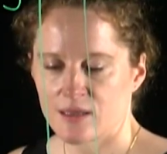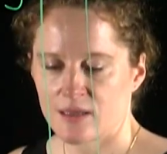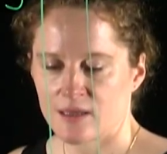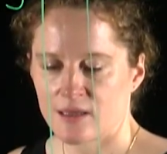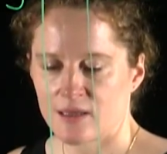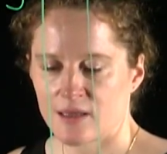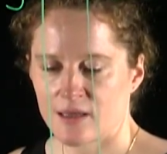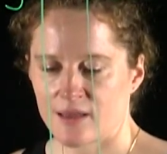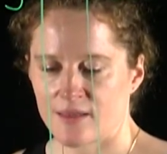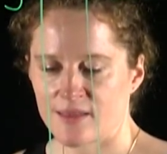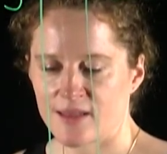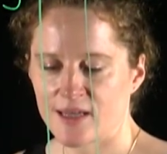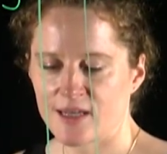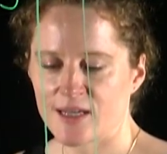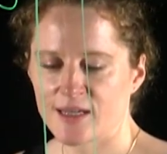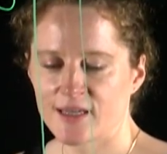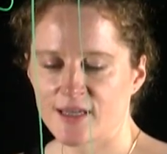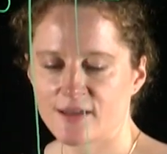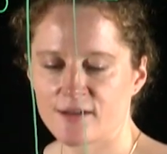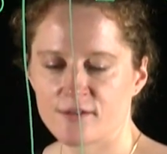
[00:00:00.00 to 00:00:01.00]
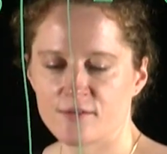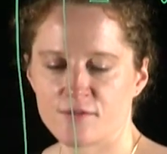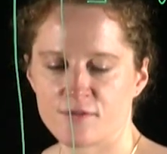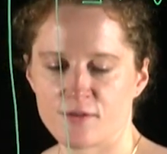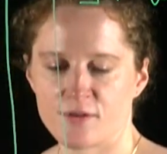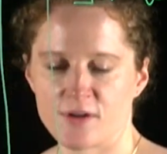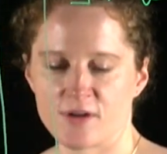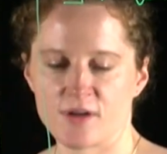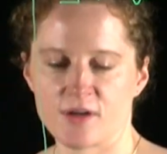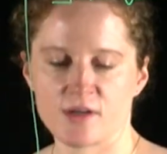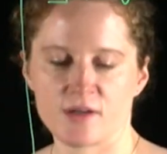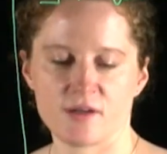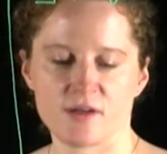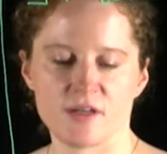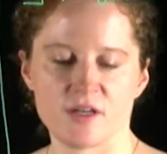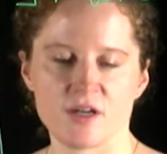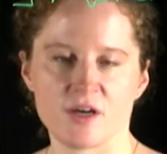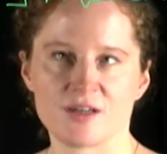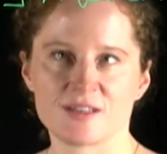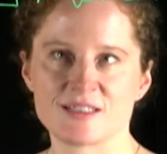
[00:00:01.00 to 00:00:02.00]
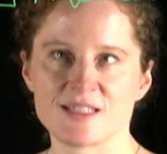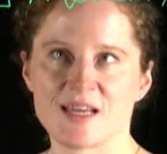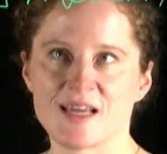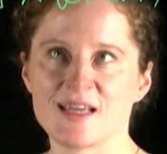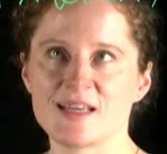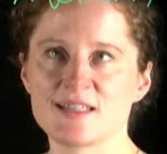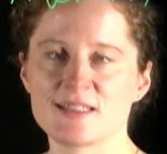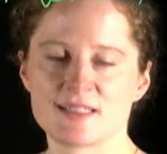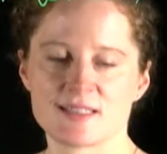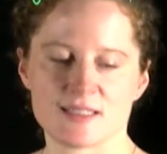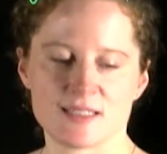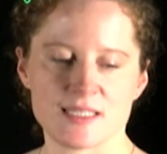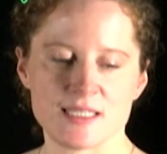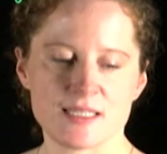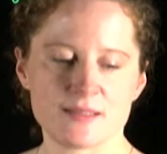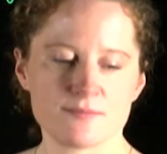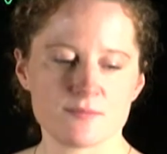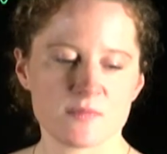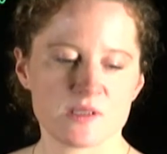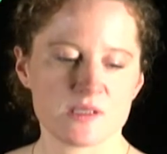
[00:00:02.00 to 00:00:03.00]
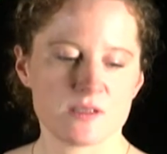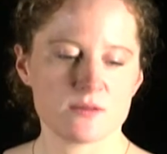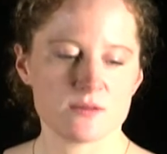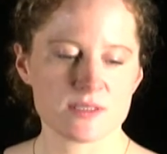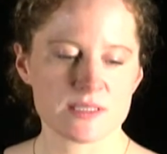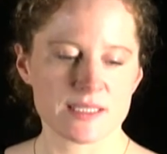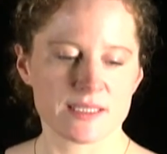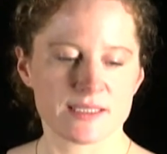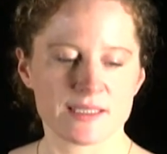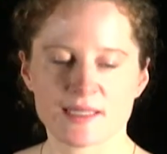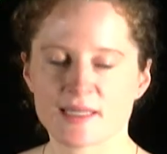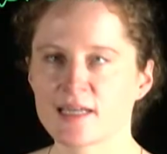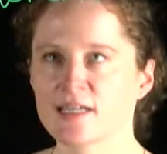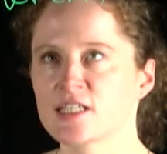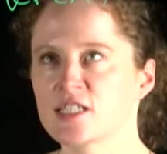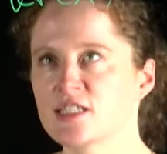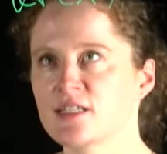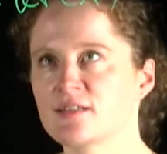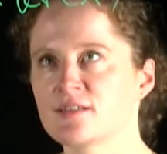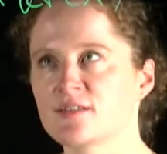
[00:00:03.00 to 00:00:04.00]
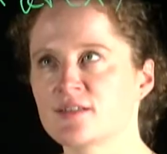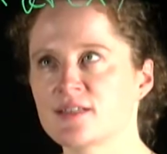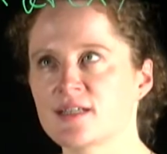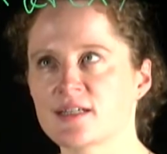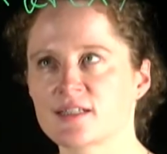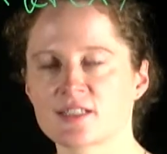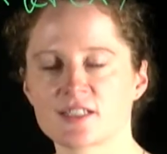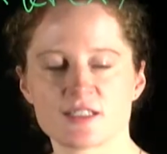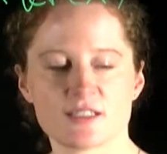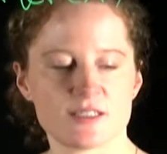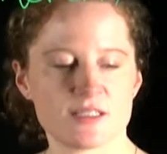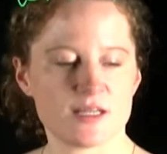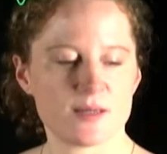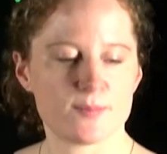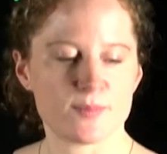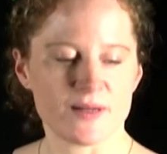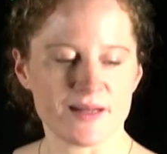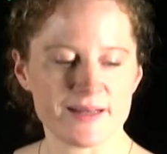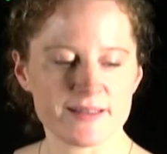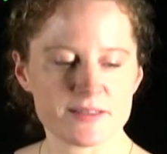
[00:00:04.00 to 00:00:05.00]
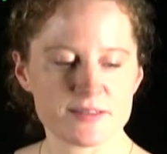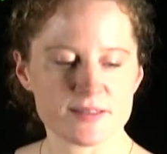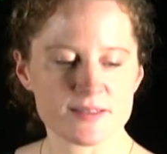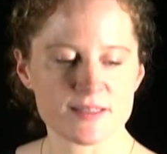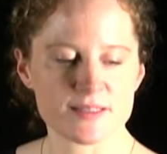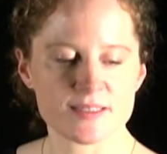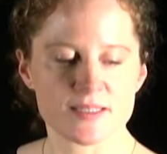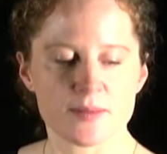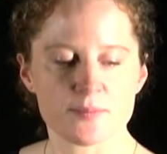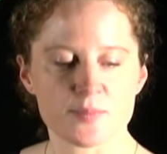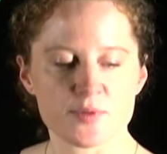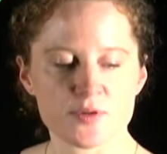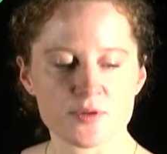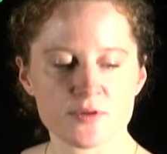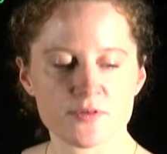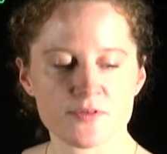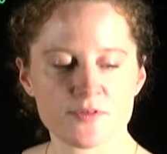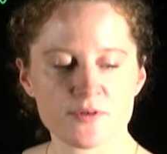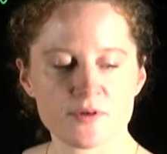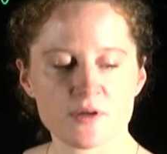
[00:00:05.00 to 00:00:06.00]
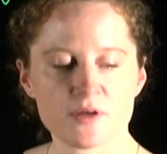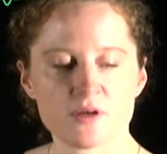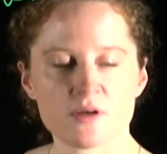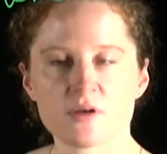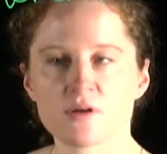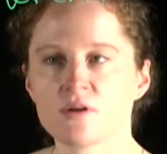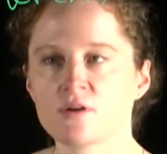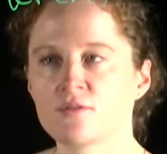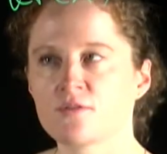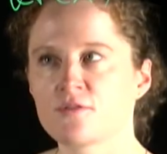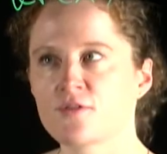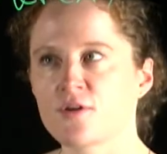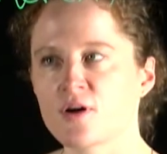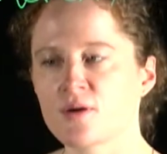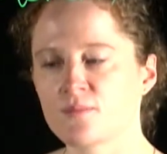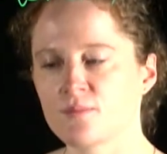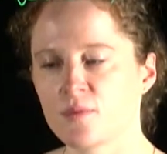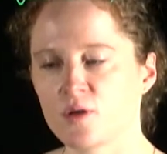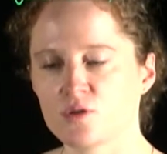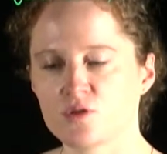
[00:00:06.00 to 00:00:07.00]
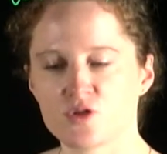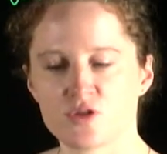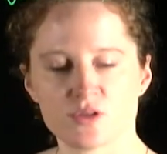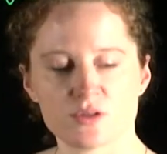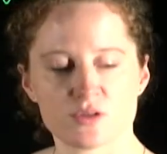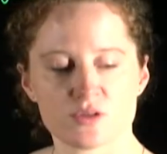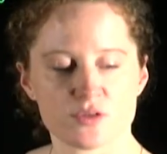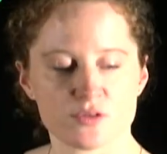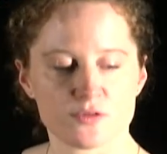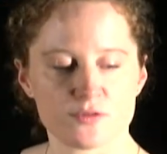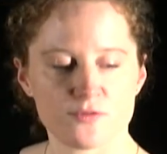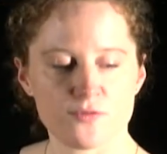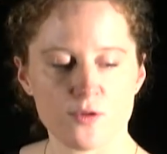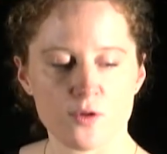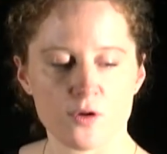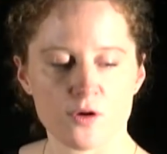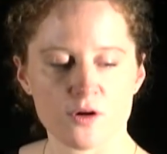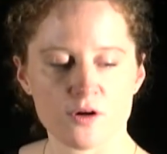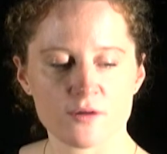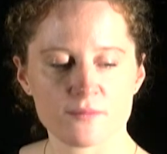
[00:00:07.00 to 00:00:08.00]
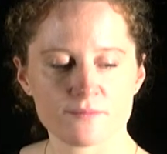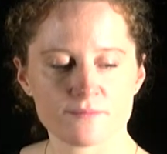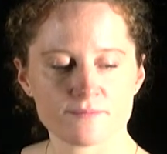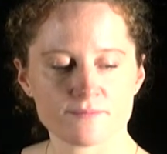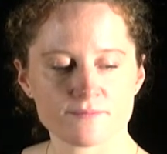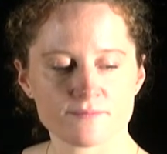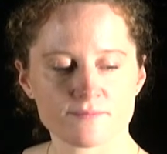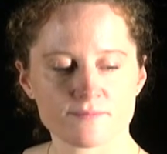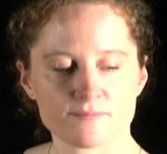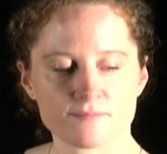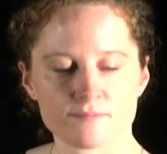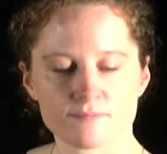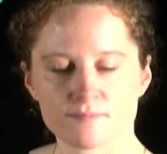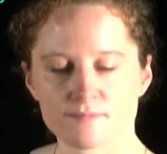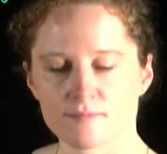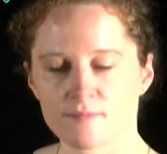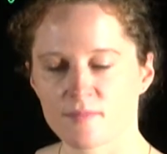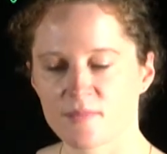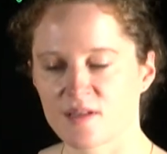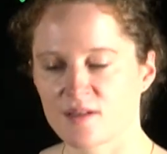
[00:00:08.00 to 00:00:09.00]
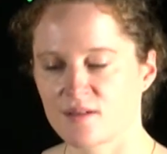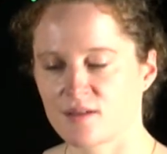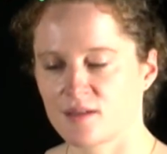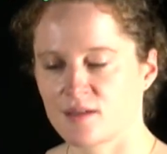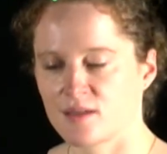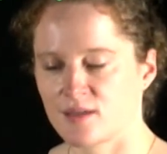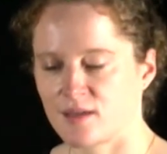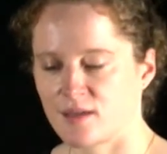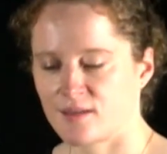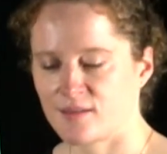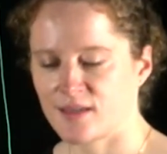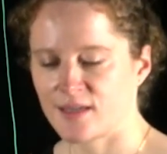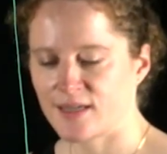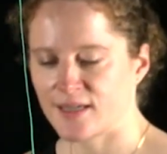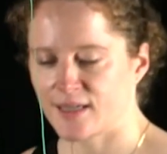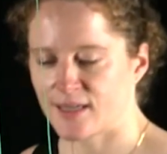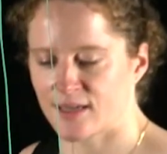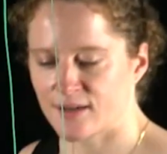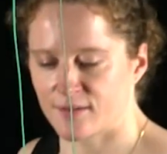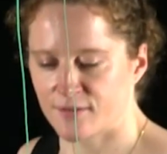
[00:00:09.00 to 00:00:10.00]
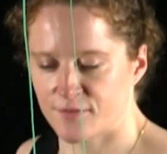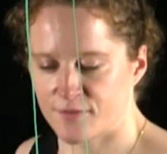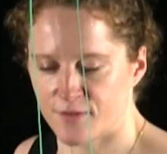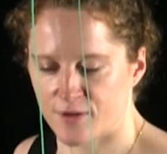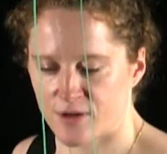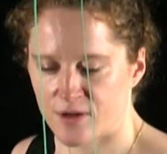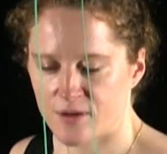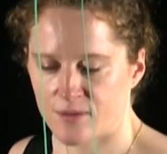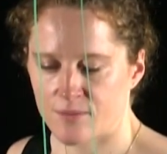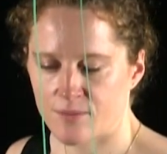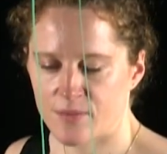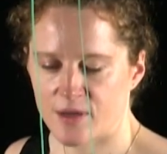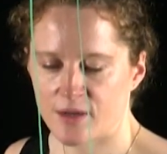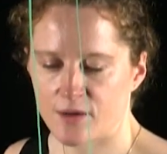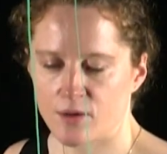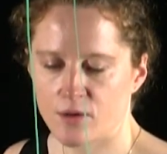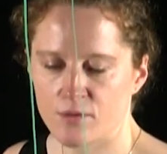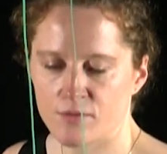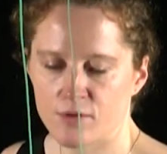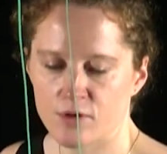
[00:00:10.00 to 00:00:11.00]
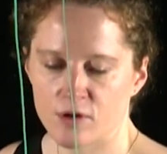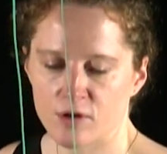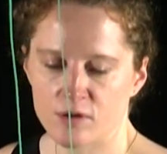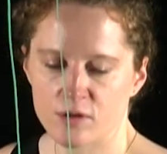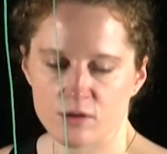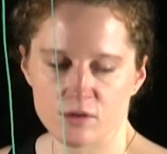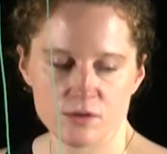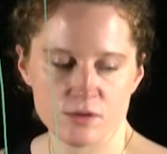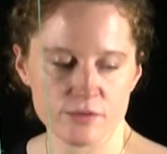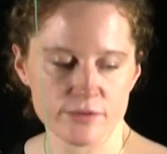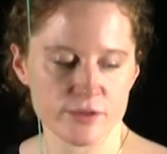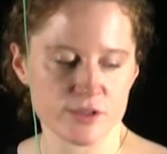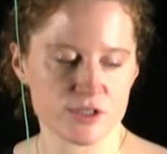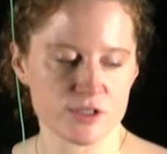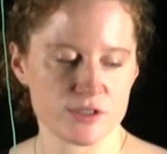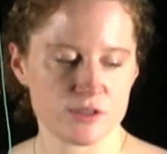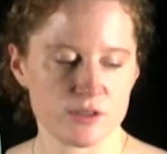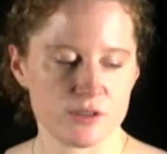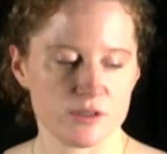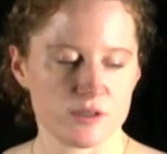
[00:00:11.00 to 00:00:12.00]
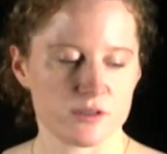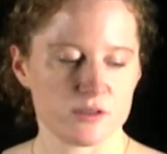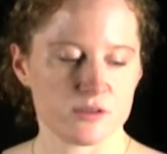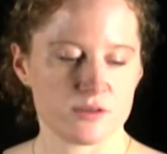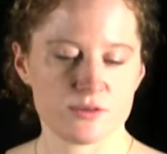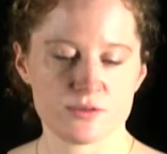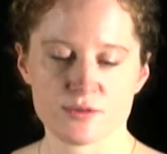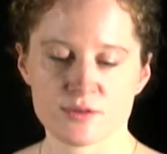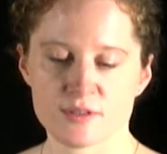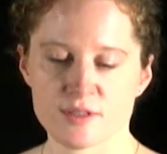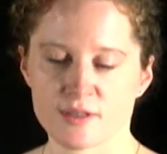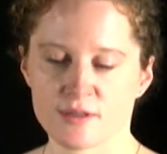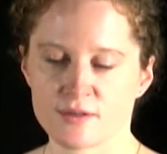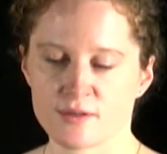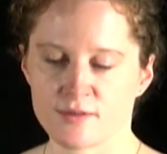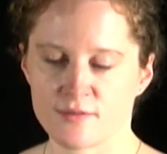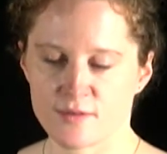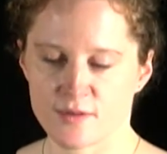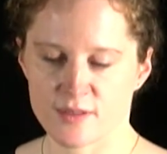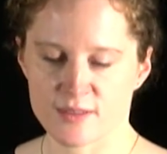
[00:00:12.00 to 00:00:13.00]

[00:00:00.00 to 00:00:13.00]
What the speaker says: And then I can infer not AC using negation introduction applied to the subproof from 2 to 4. And then I can infer my overall conclusion using universal